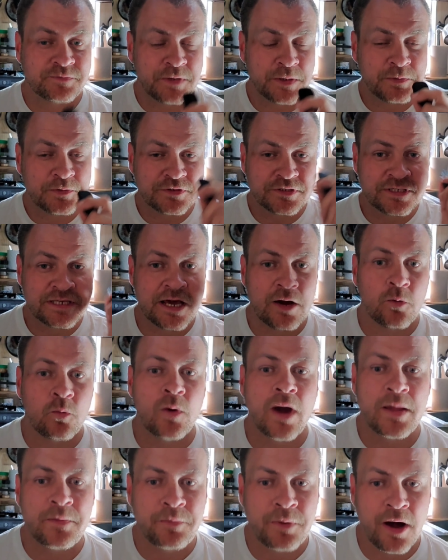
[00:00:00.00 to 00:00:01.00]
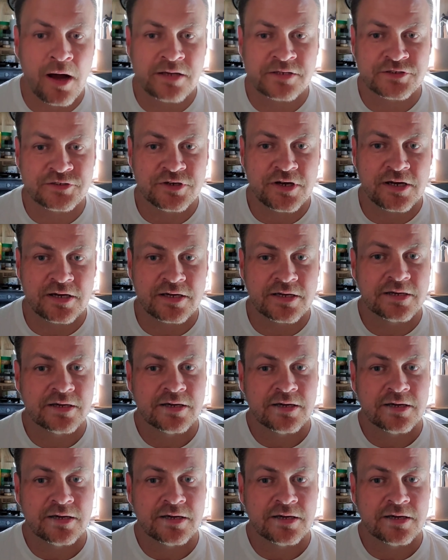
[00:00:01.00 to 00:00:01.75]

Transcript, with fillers: people see a white box truck,